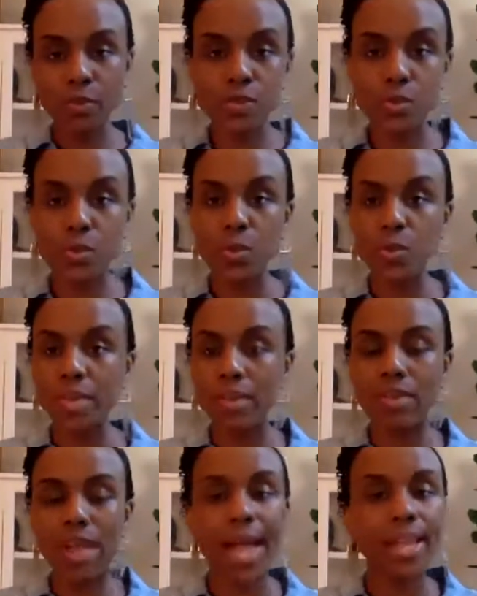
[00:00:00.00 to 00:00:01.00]
school,
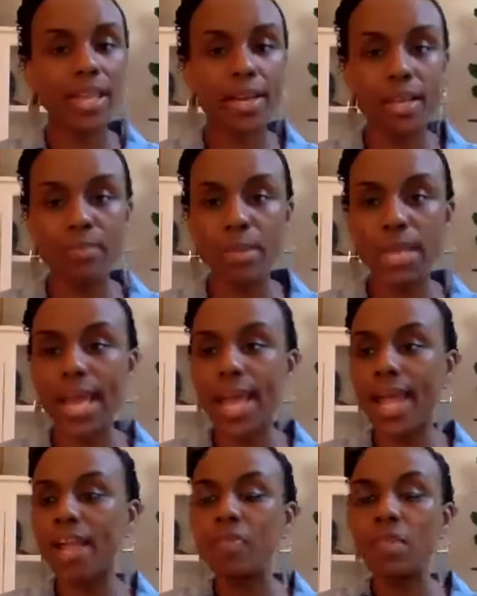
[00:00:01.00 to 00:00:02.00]
they've gotten their
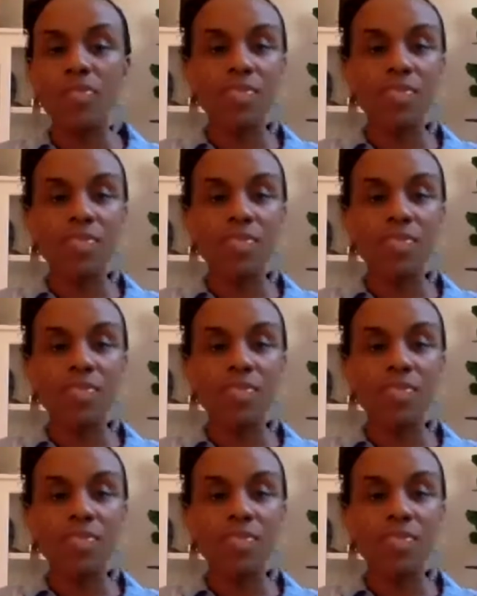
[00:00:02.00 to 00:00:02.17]
MBA,